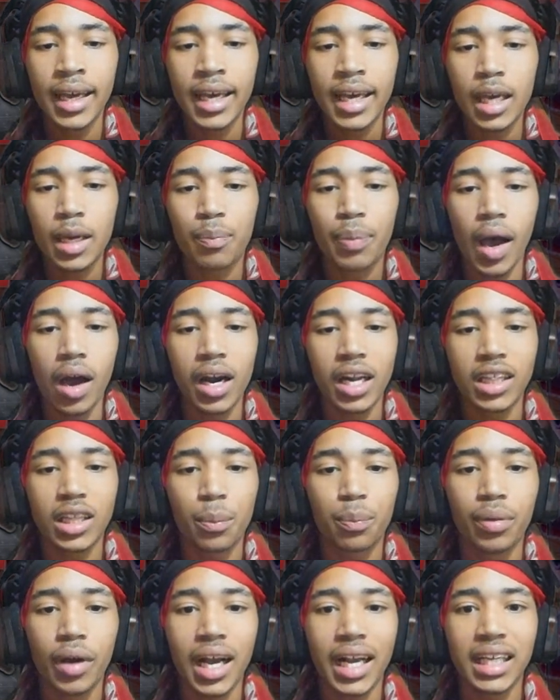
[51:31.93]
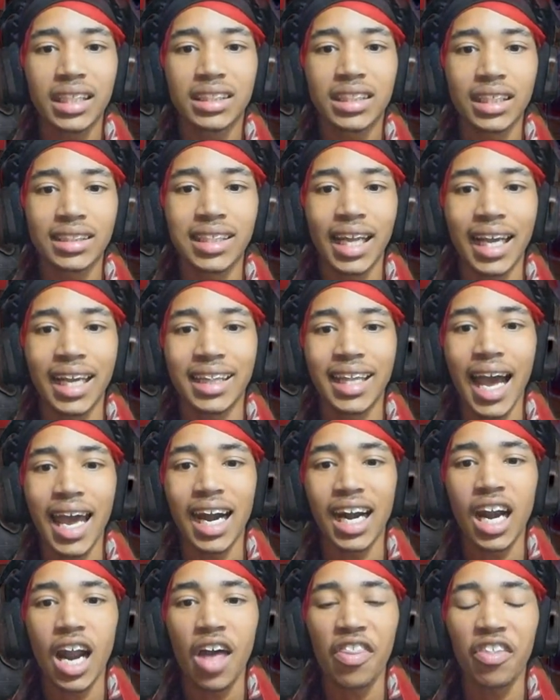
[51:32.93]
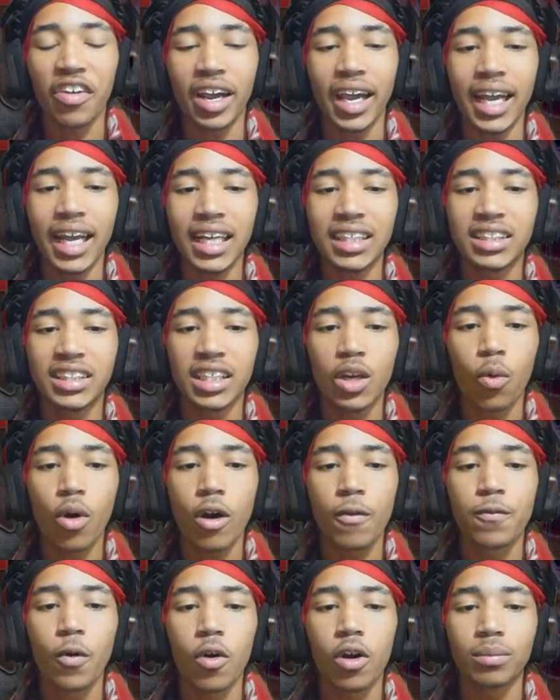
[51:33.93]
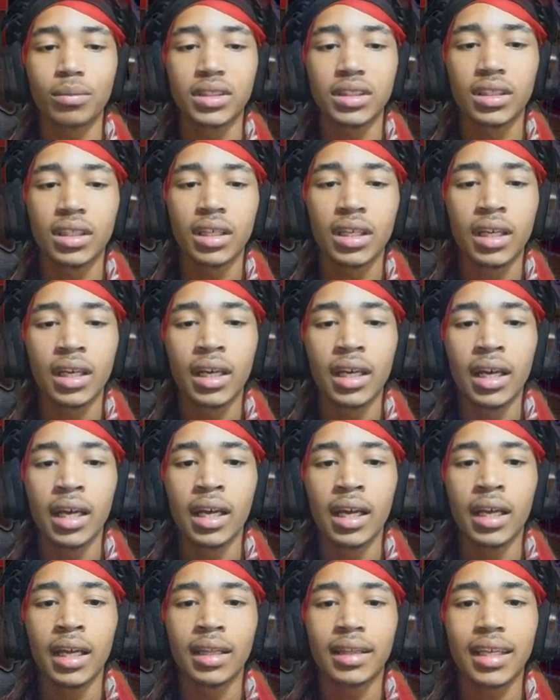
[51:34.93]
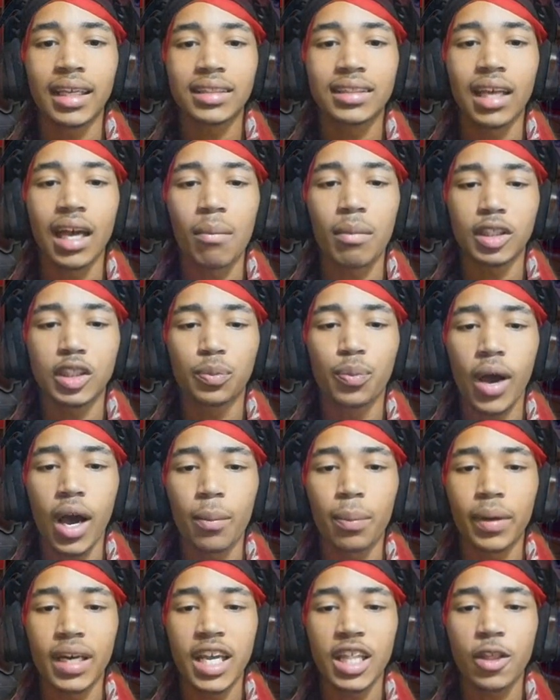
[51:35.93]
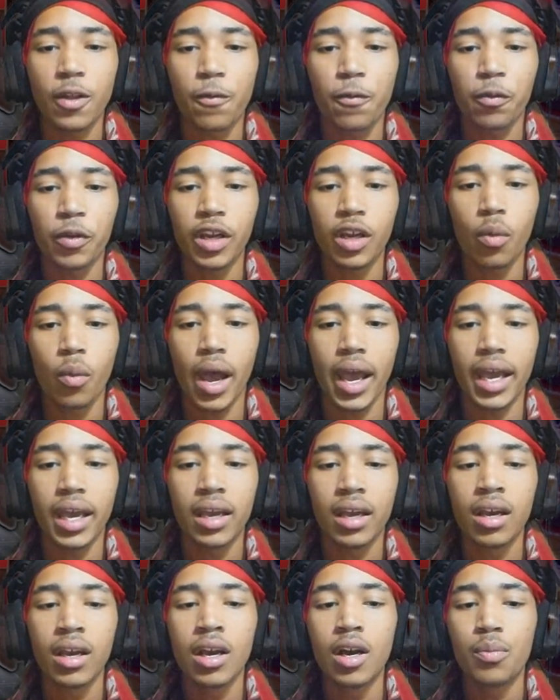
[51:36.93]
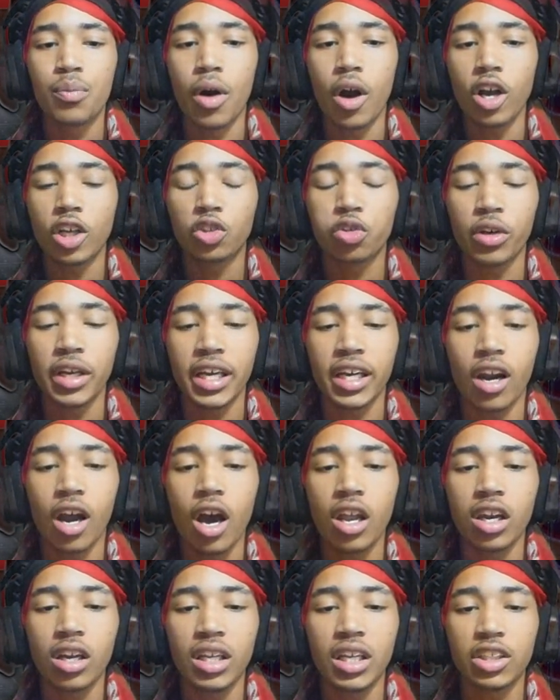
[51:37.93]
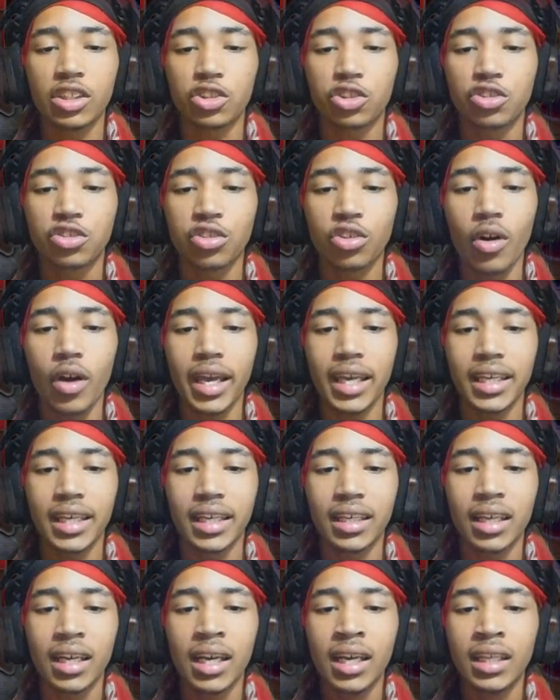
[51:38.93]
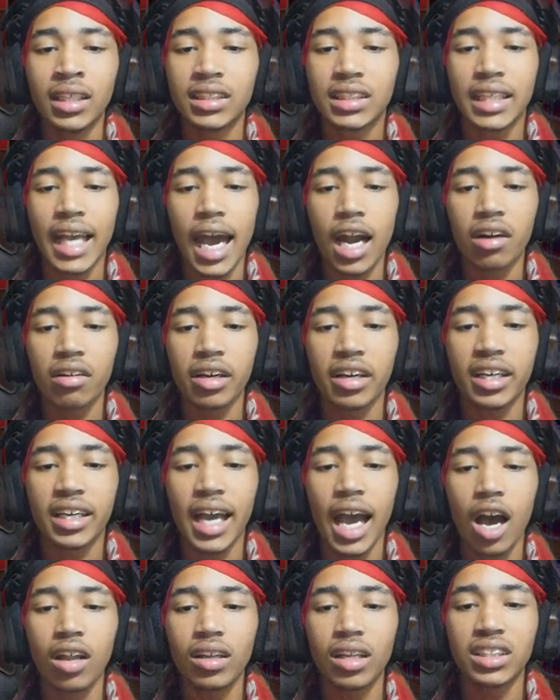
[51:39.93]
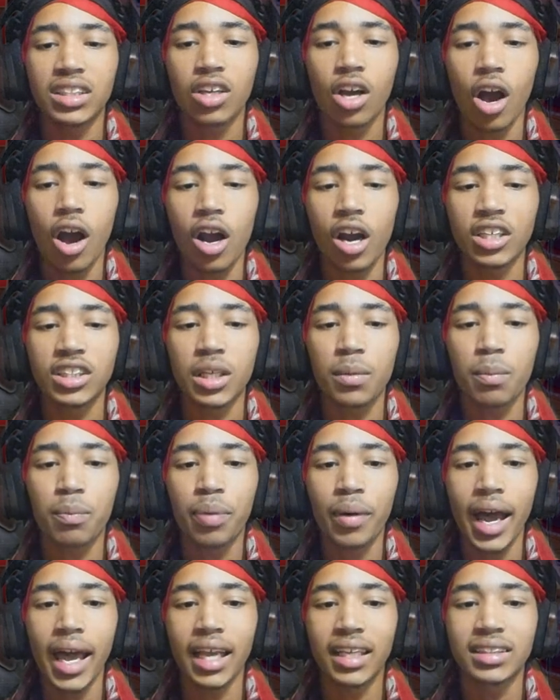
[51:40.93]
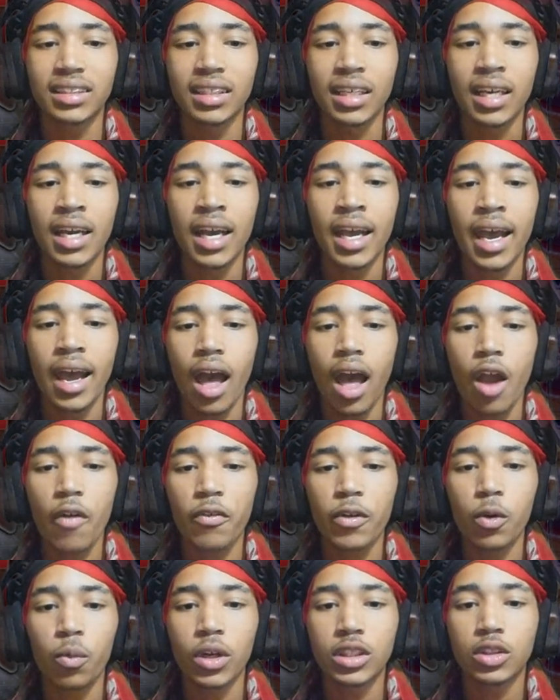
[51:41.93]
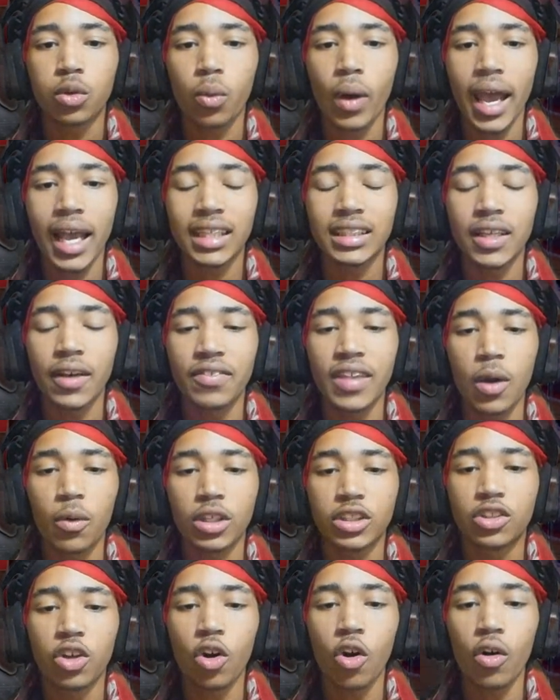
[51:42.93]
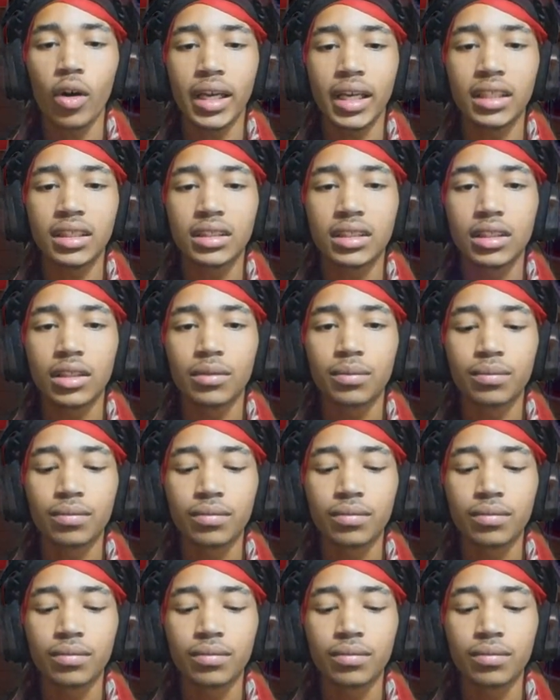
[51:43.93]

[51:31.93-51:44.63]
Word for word: He pounded the book, and just like that, another entity wall formed. This time it spawned beneath the freeway puncturing and utterly destroying it, scattering countless cars and bikes every which way as if they were toys.